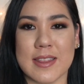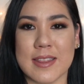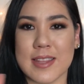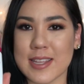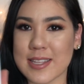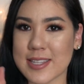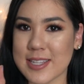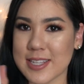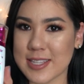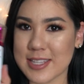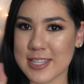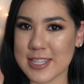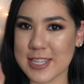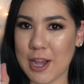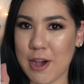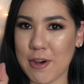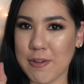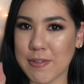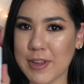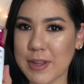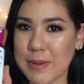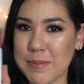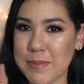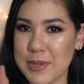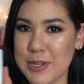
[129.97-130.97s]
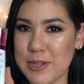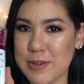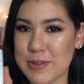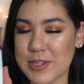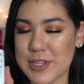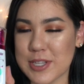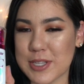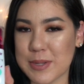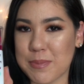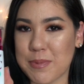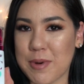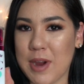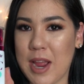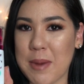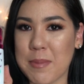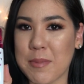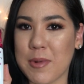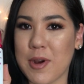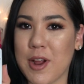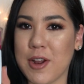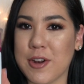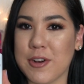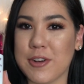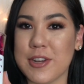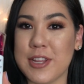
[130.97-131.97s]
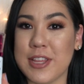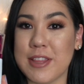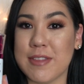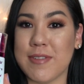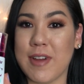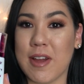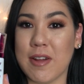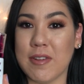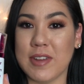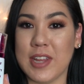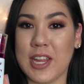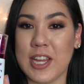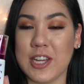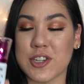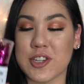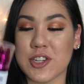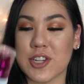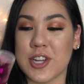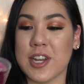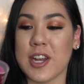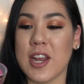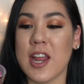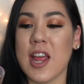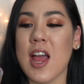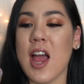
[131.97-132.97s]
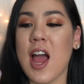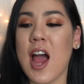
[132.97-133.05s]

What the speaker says: this itself can be used as a primer underneath foundation.